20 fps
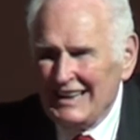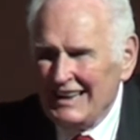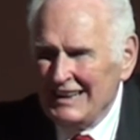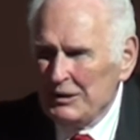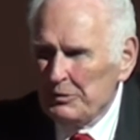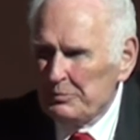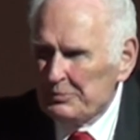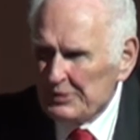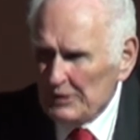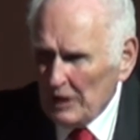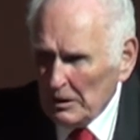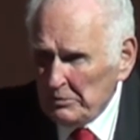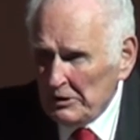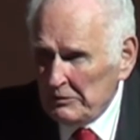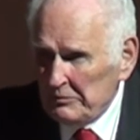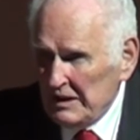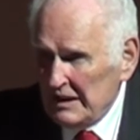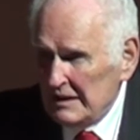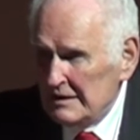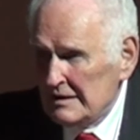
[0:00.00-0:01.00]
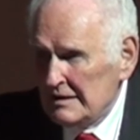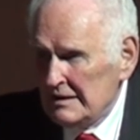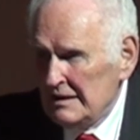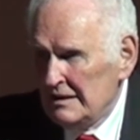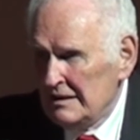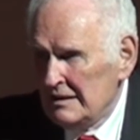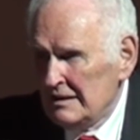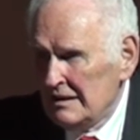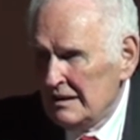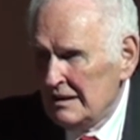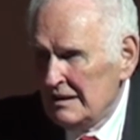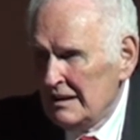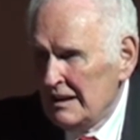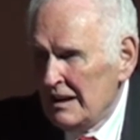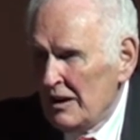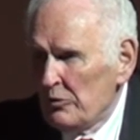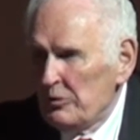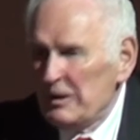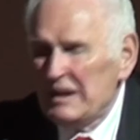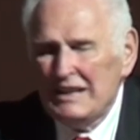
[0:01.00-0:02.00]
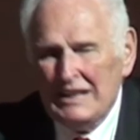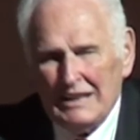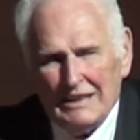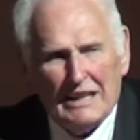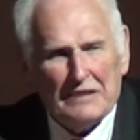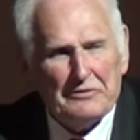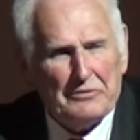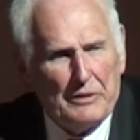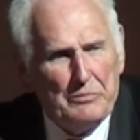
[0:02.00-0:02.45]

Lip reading: And the problem is, we cannot